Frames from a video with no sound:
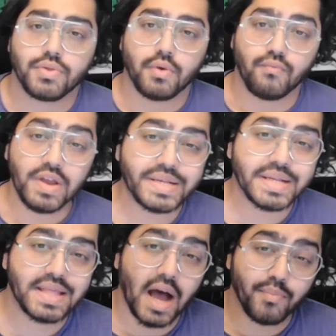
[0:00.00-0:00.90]
The reason
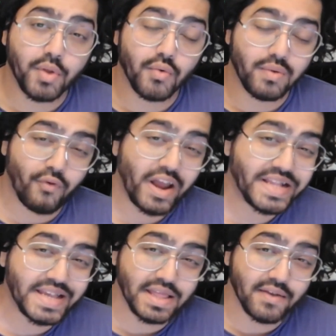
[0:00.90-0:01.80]
that I'm not
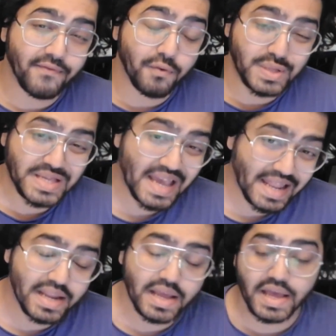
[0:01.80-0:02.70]
rating it the full
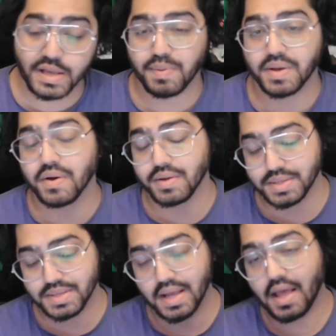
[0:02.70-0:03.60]
10 is
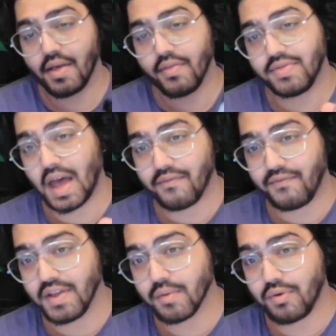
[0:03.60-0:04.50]
because that
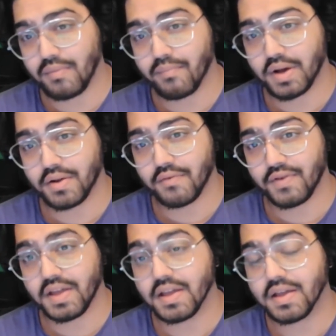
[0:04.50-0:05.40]
fingerprint button over
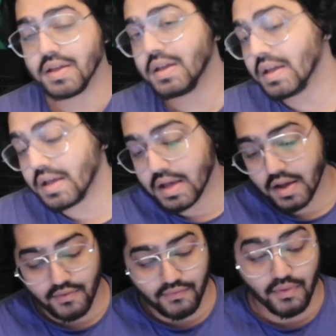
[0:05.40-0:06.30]
here,
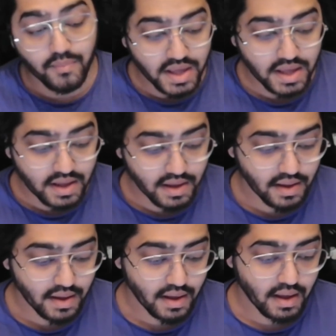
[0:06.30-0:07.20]
for me,
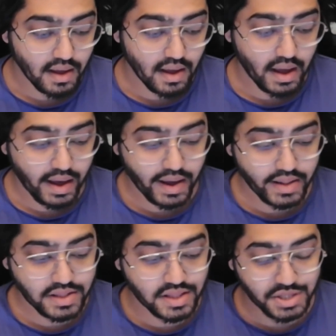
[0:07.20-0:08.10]

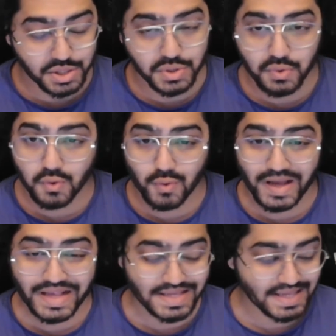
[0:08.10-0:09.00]
doesn't
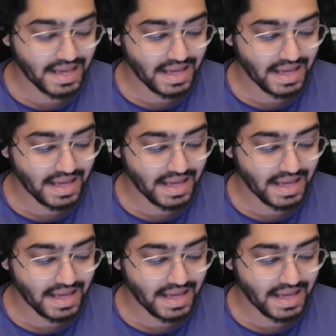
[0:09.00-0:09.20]
always